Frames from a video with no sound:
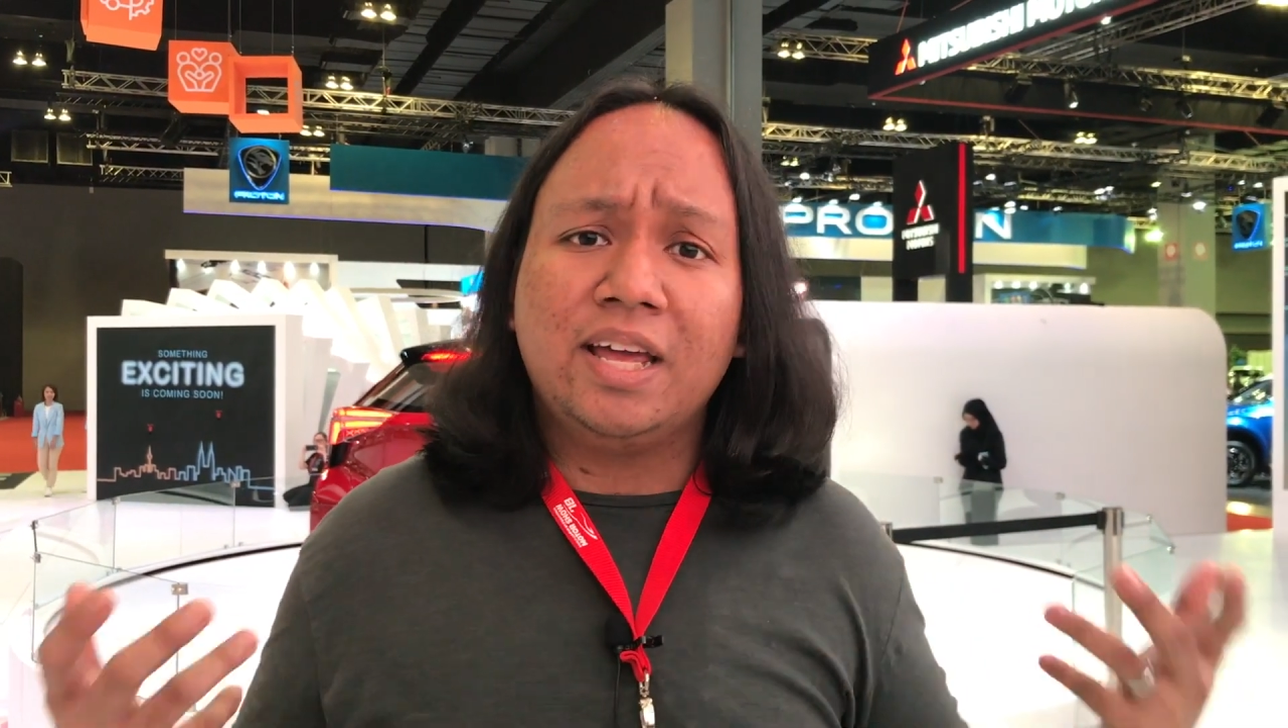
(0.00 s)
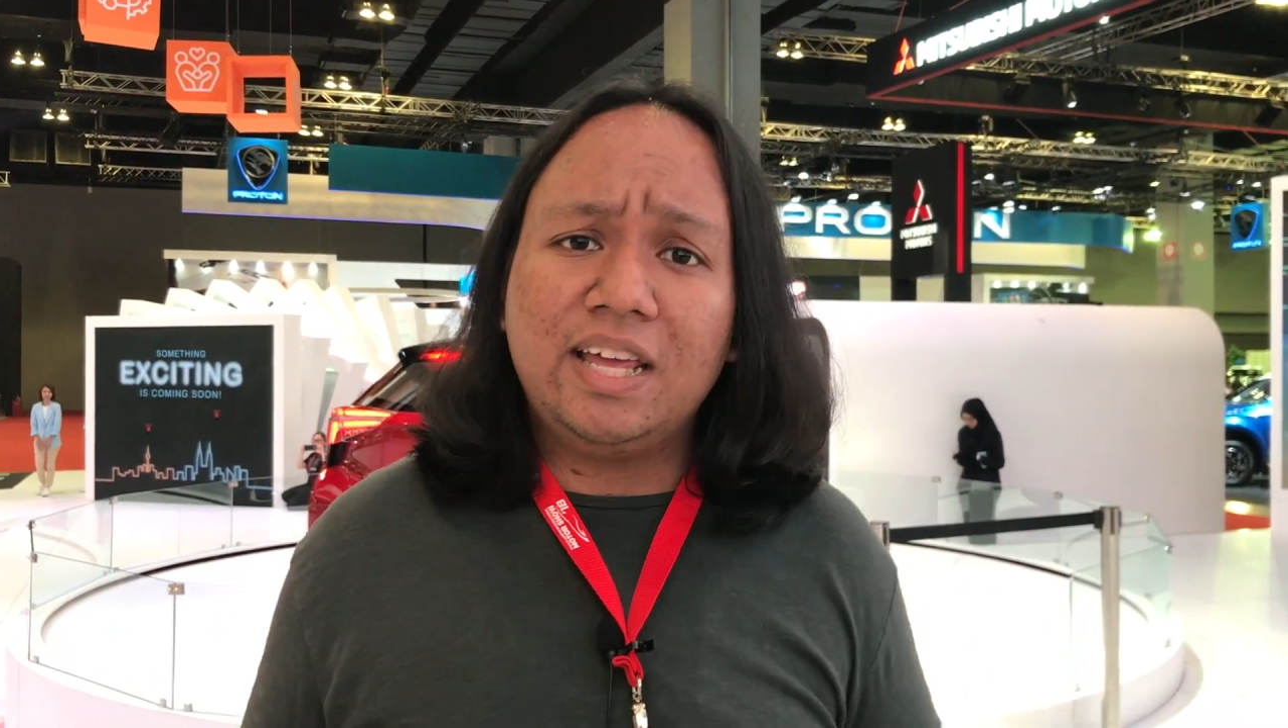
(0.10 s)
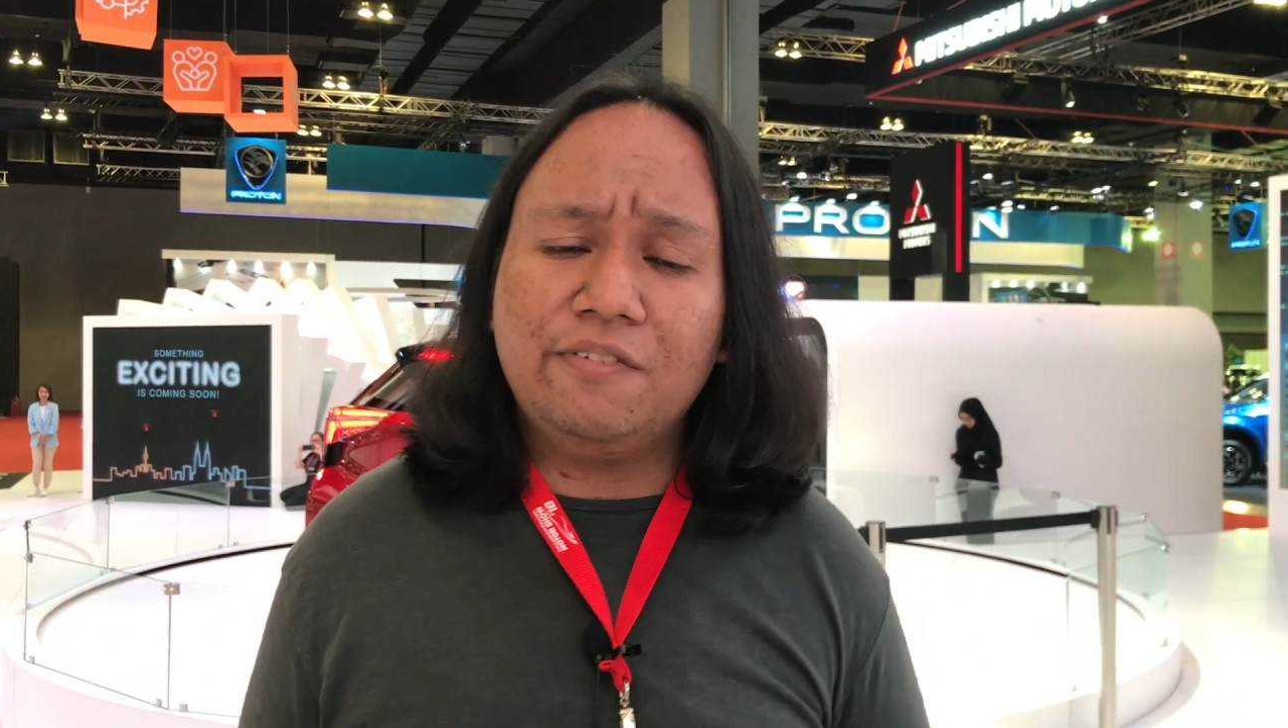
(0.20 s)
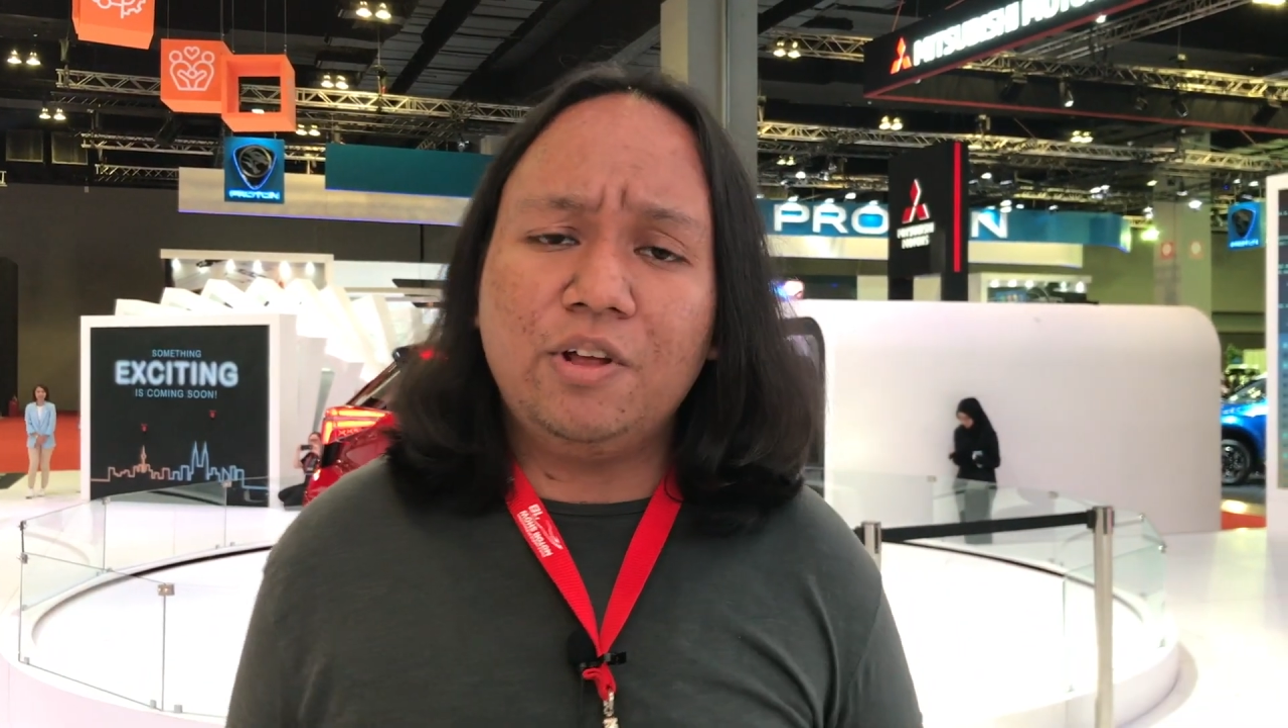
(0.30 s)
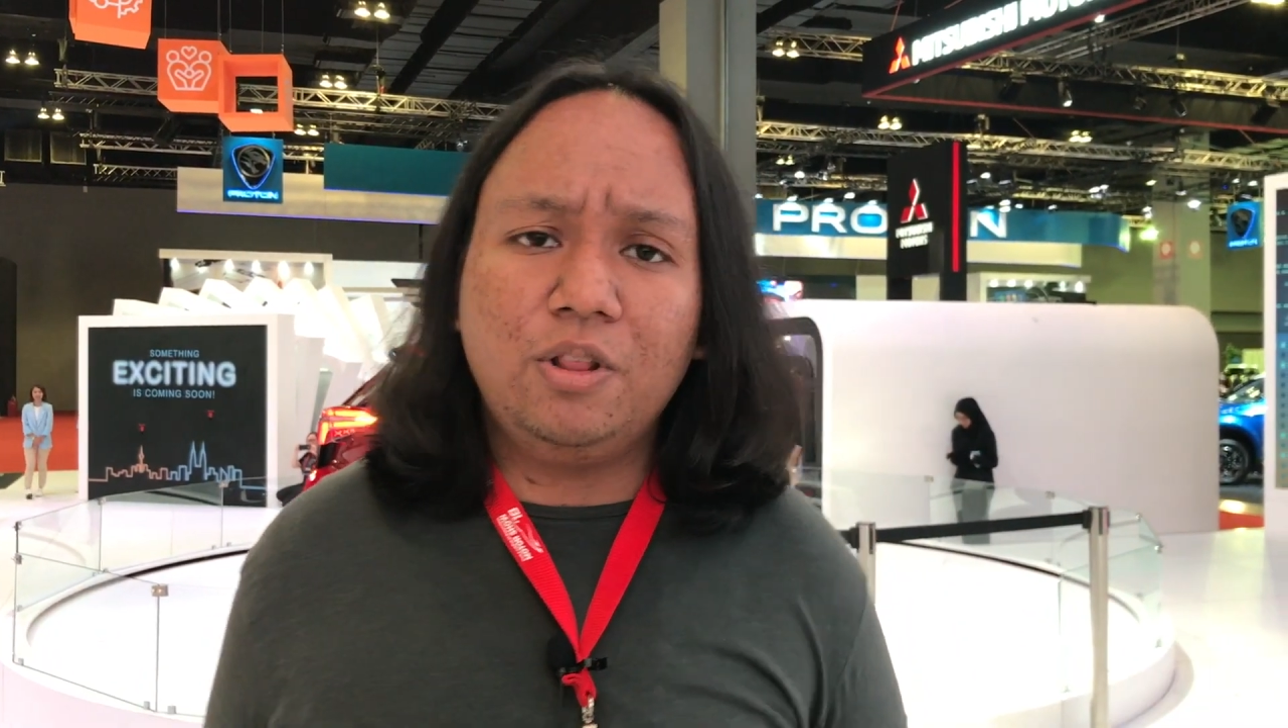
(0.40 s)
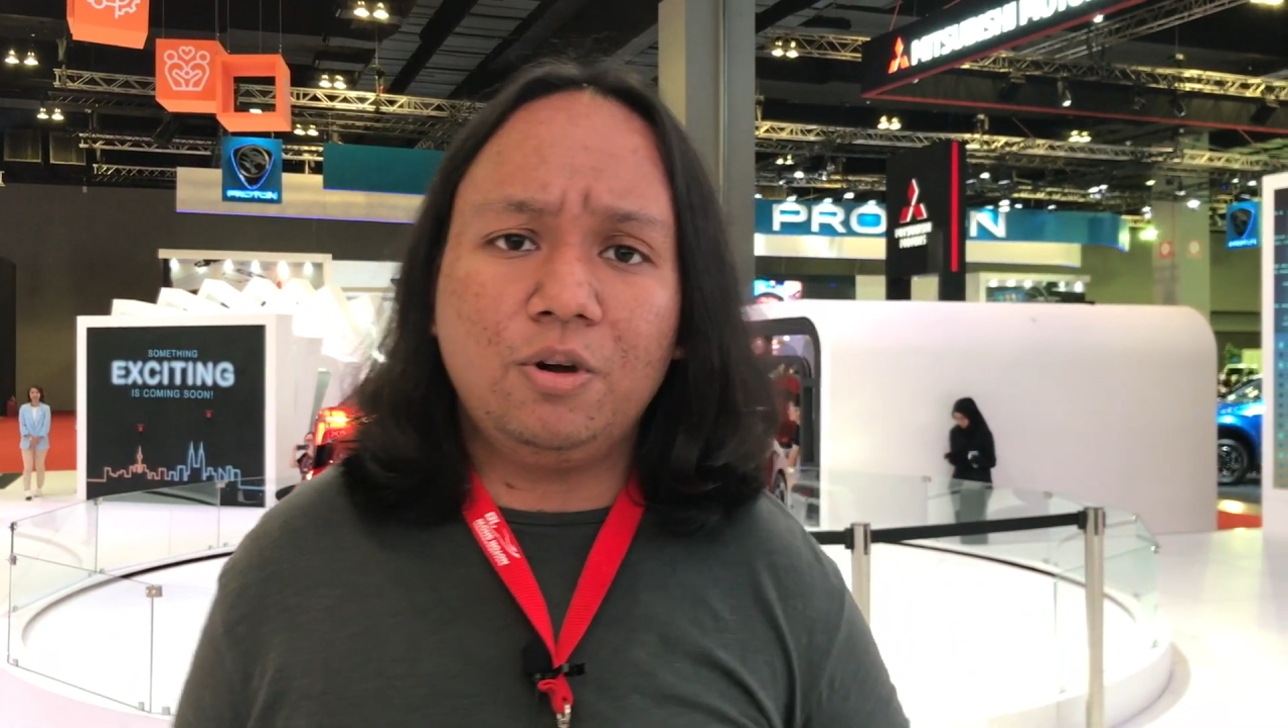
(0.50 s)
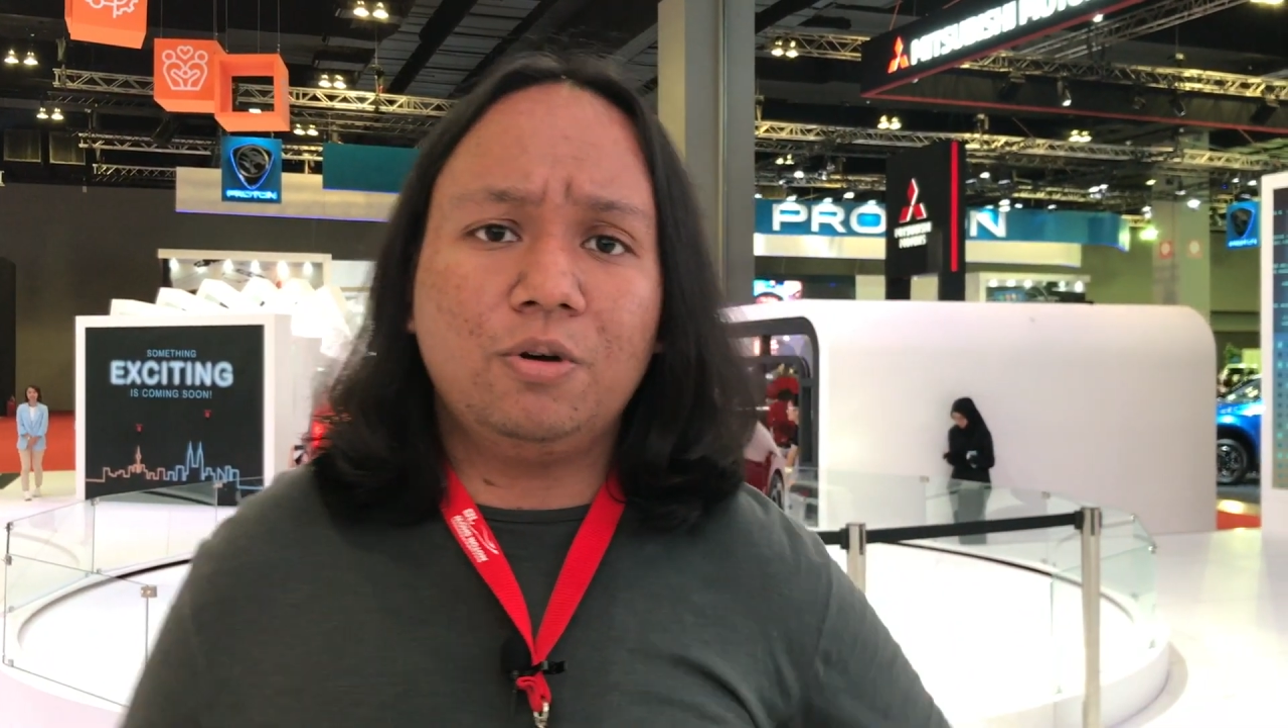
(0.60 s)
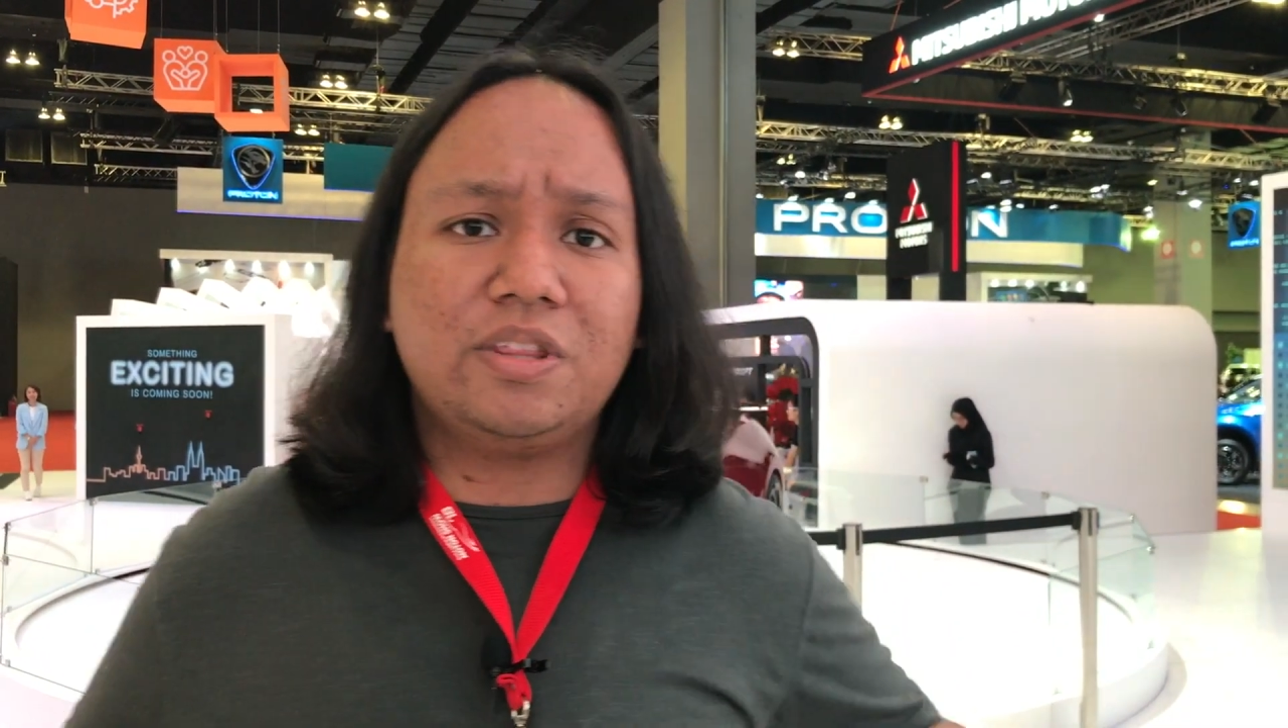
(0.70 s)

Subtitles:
even though